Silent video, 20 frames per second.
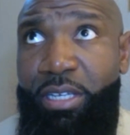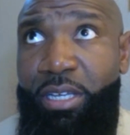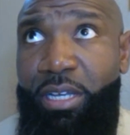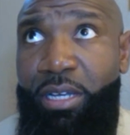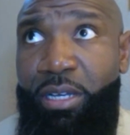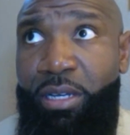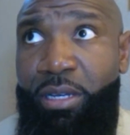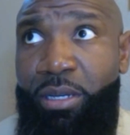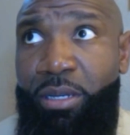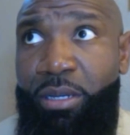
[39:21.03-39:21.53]

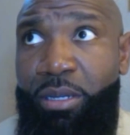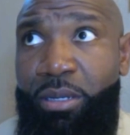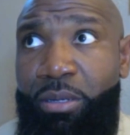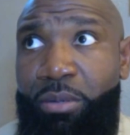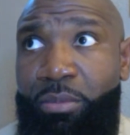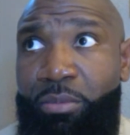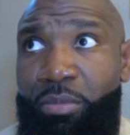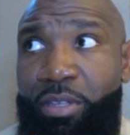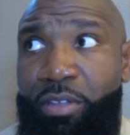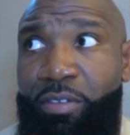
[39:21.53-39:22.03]

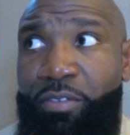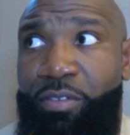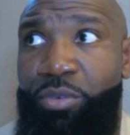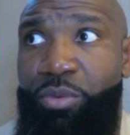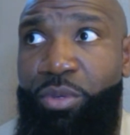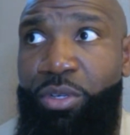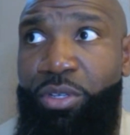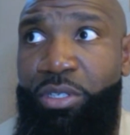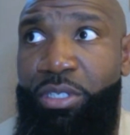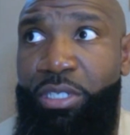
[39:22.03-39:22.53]
If you
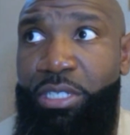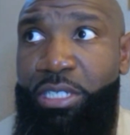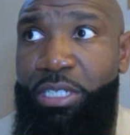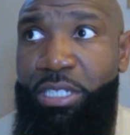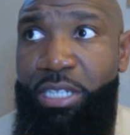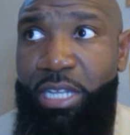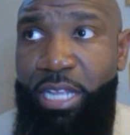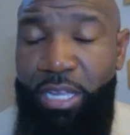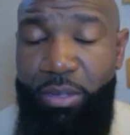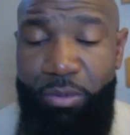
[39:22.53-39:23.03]
want to
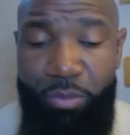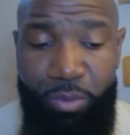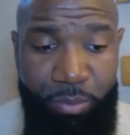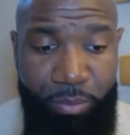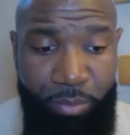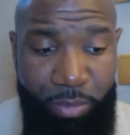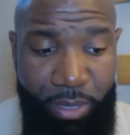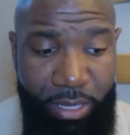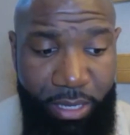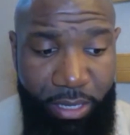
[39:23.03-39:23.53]
connect with
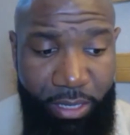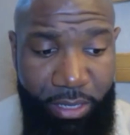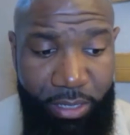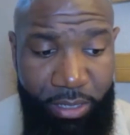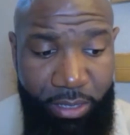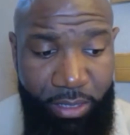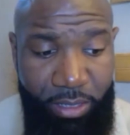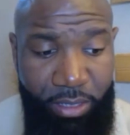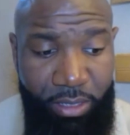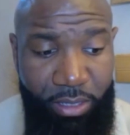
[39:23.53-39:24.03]

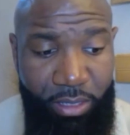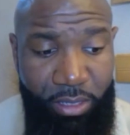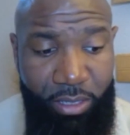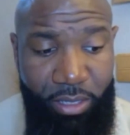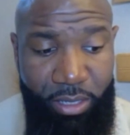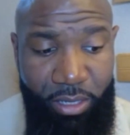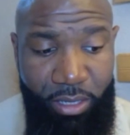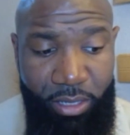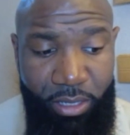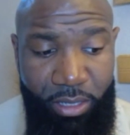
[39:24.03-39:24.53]
me,
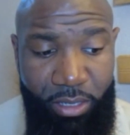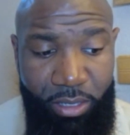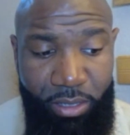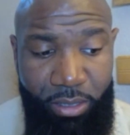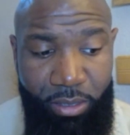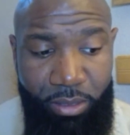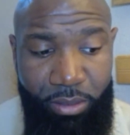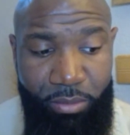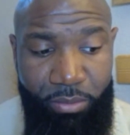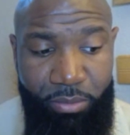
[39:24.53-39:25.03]

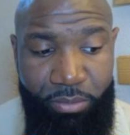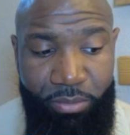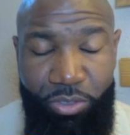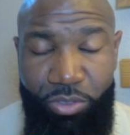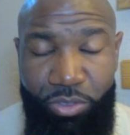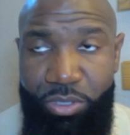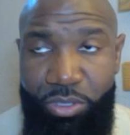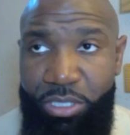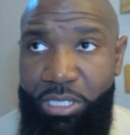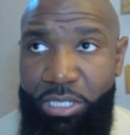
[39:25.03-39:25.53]

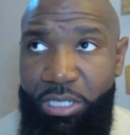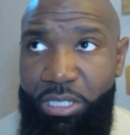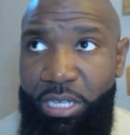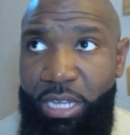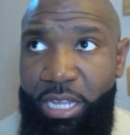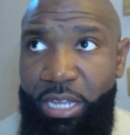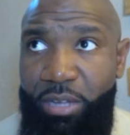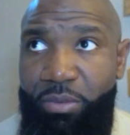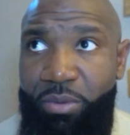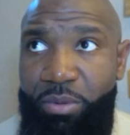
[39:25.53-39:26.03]
you can
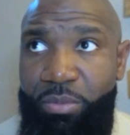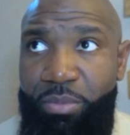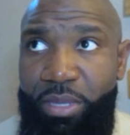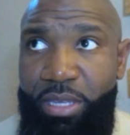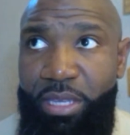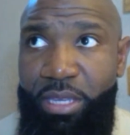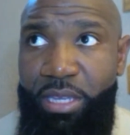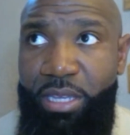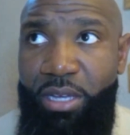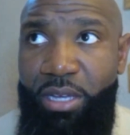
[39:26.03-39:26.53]
connect with me